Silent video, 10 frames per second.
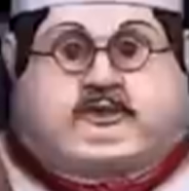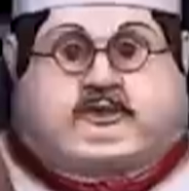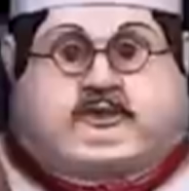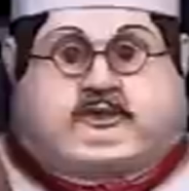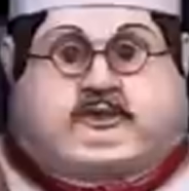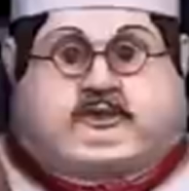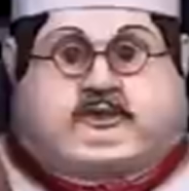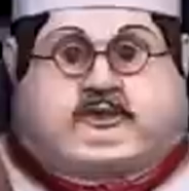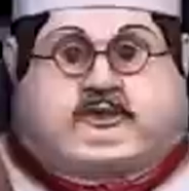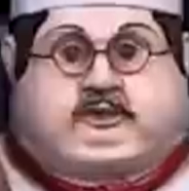
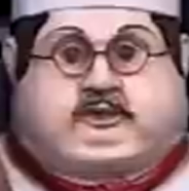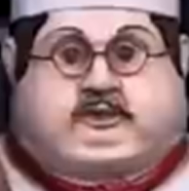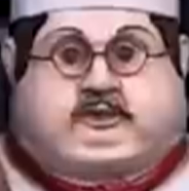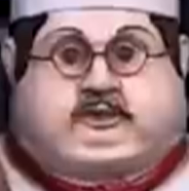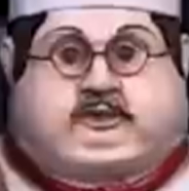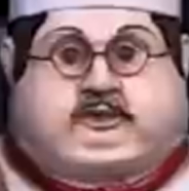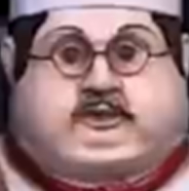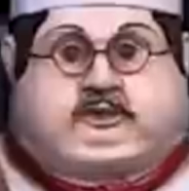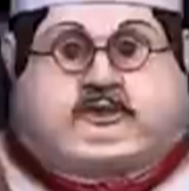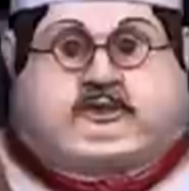
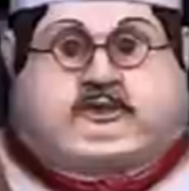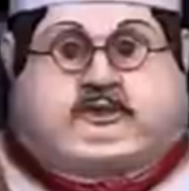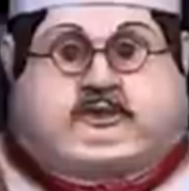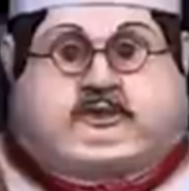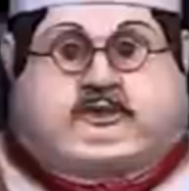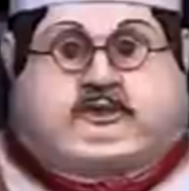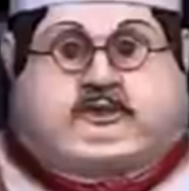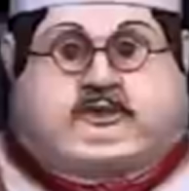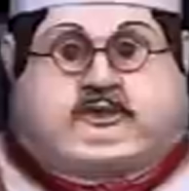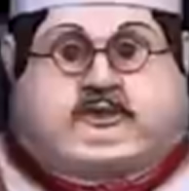
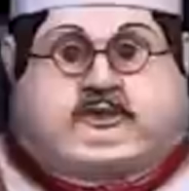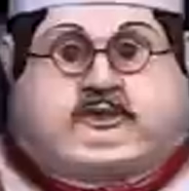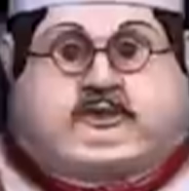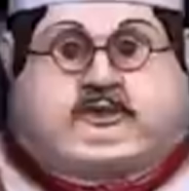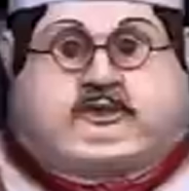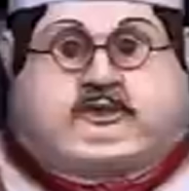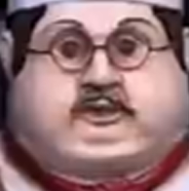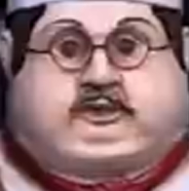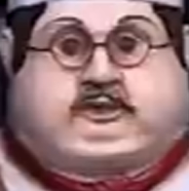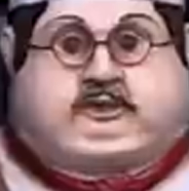
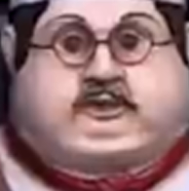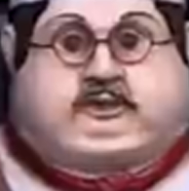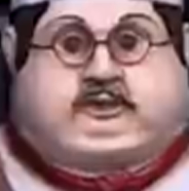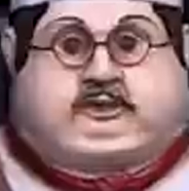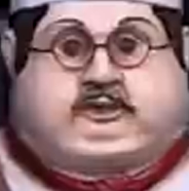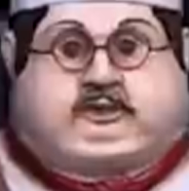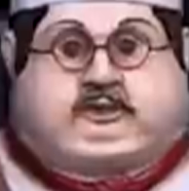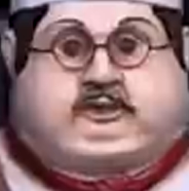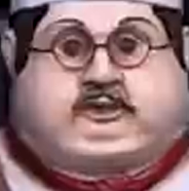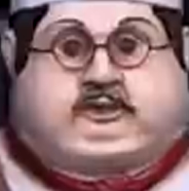
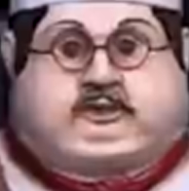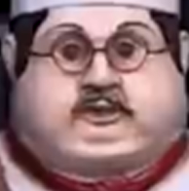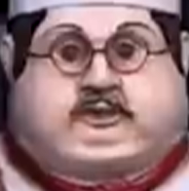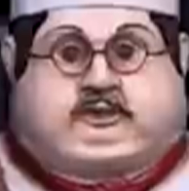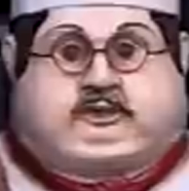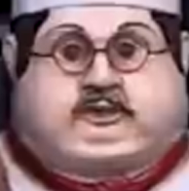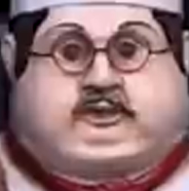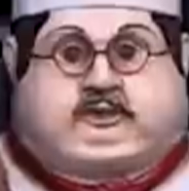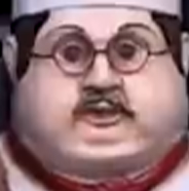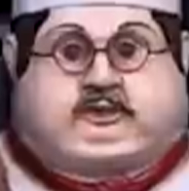
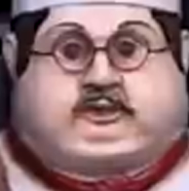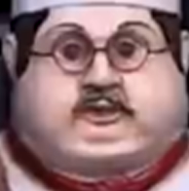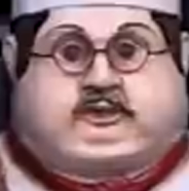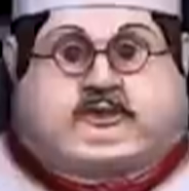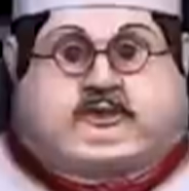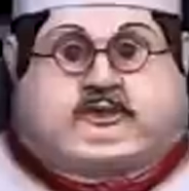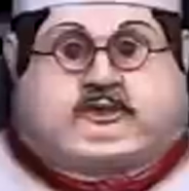[no speech]